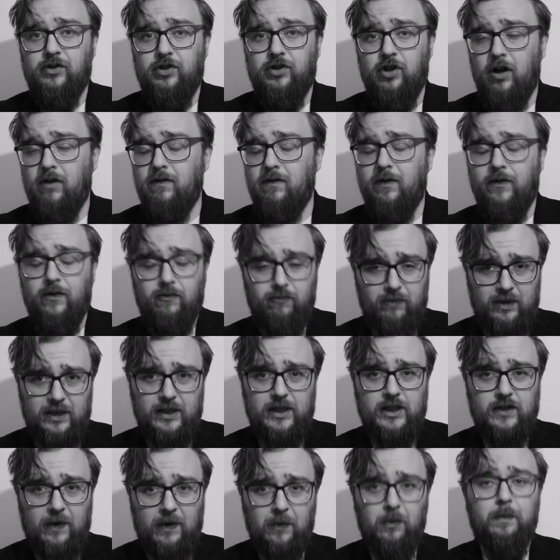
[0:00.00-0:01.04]
genre for
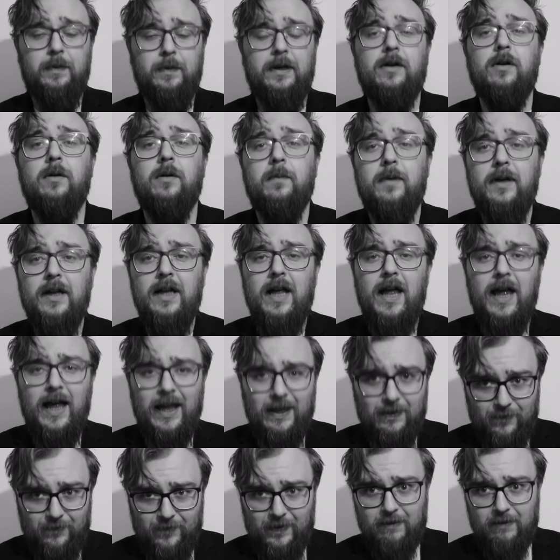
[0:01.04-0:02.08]
reasons that will become
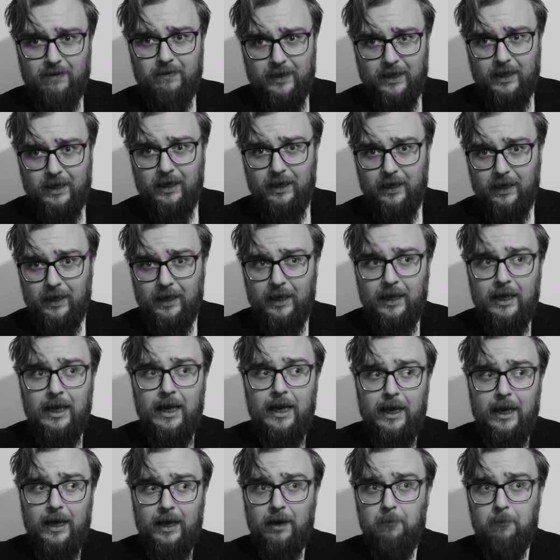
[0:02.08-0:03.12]
very clear
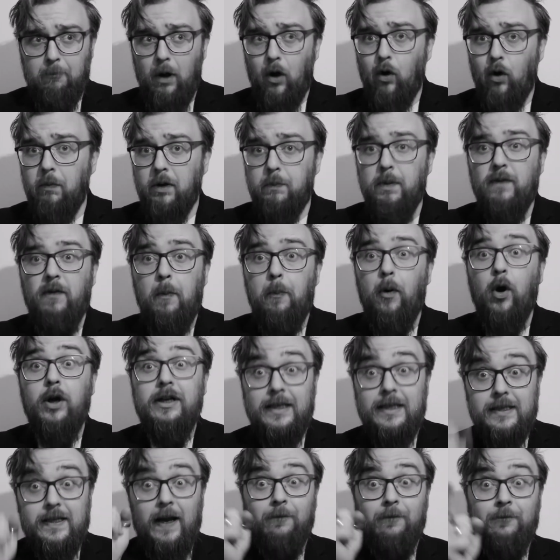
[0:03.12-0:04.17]
in a moment. But the point
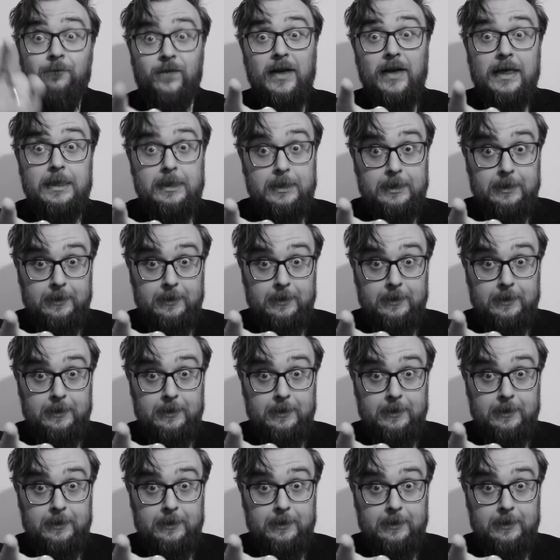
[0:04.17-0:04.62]
is, I finished